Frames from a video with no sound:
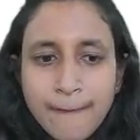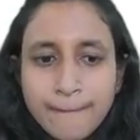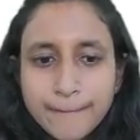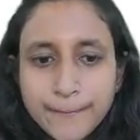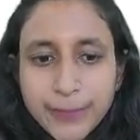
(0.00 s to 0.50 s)

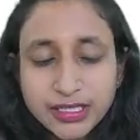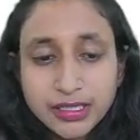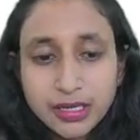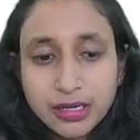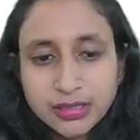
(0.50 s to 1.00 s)

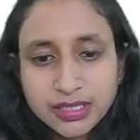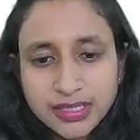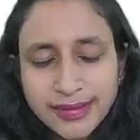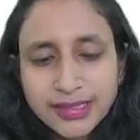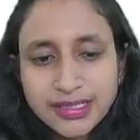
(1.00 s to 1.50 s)
but the
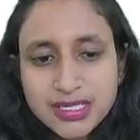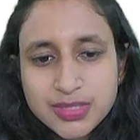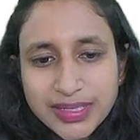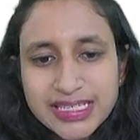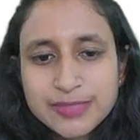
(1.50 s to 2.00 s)
thing that
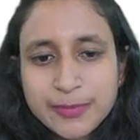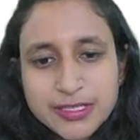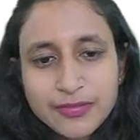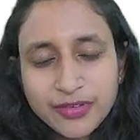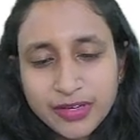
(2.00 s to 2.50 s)
is very
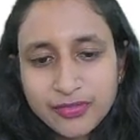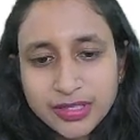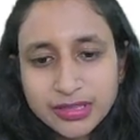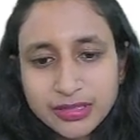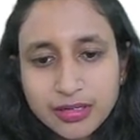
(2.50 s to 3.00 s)
specific
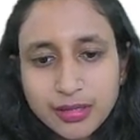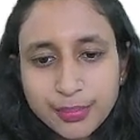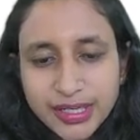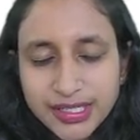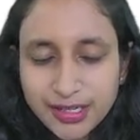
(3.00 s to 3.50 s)
with the
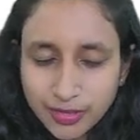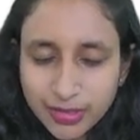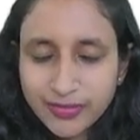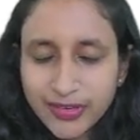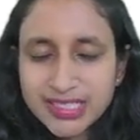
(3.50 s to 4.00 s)
media, or
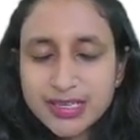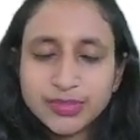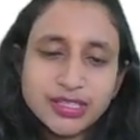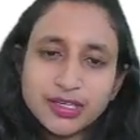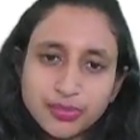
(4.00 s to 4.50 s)
in fact
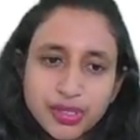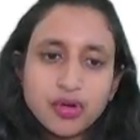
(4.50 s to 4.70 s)
something that we